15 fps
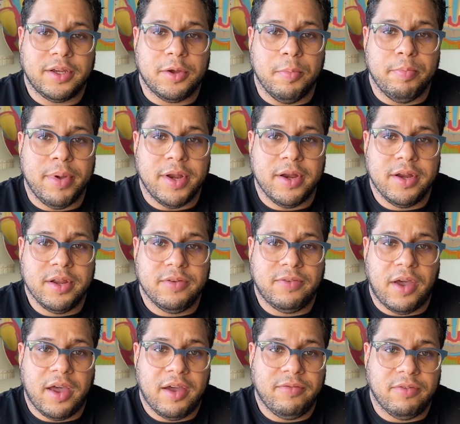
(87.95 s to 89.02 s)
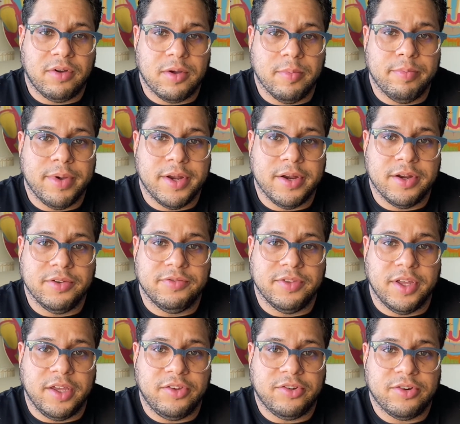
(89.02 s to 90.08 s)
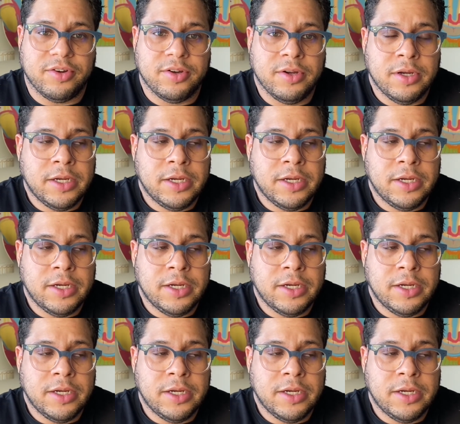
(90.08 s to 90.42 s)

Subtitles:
competitive. I have a competitive nature.